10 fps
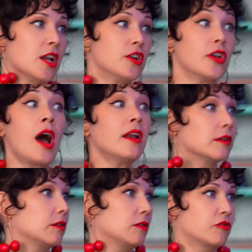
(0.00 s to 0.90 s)
not
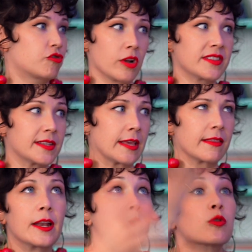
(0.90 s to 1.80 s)
trusting
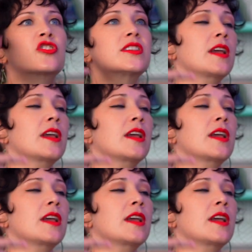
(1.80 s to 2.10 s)
that it will just